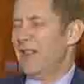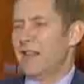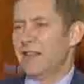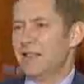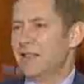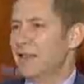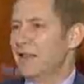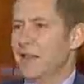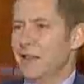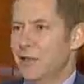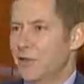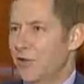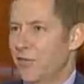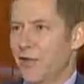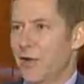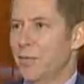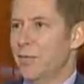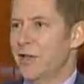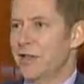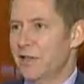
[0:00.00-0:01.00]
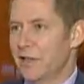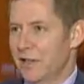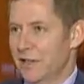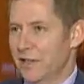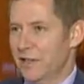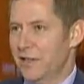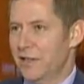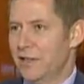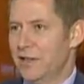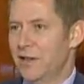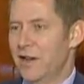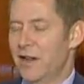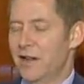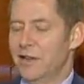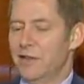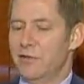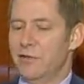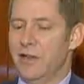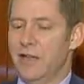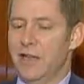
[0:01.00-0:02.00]
that's the nature of our business. It's
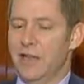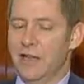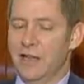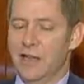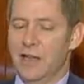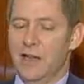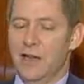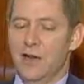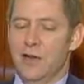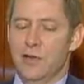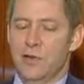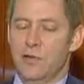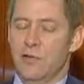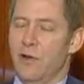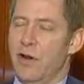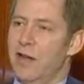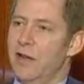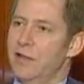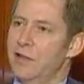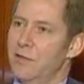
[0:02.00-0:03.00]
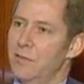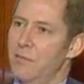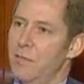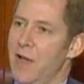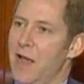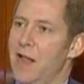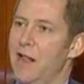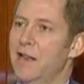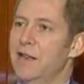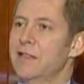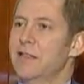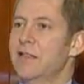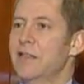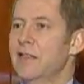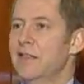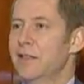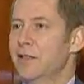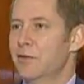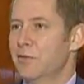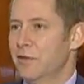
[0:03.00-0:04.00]
not unique. Trying to balance
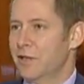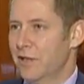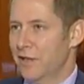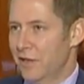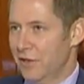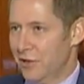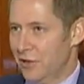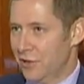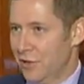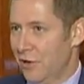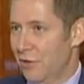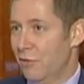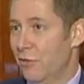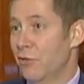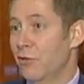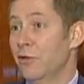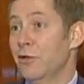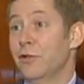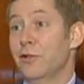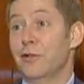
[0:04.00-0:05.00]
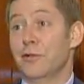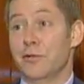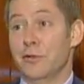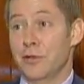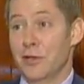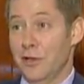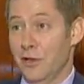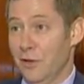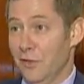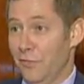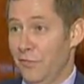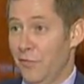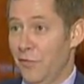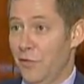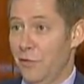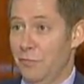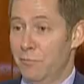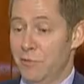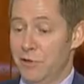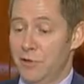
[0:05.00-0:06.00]
the interests of the shareholder who's looking
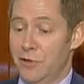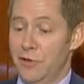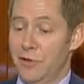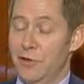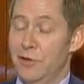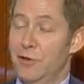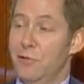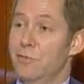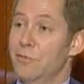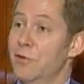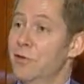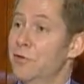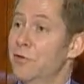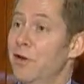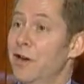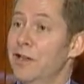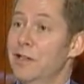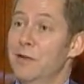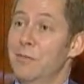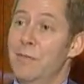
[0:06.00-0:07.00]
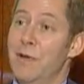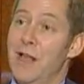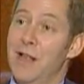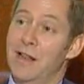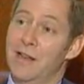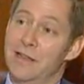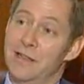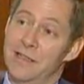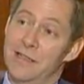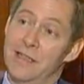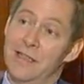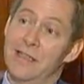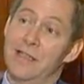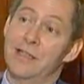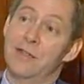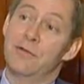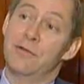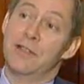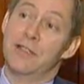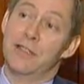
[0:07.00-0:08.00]
for a return. We're trying to balance the
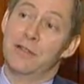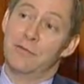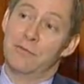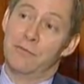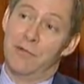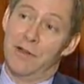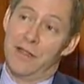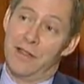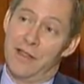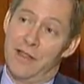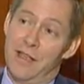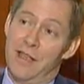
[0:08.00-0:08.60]
interest with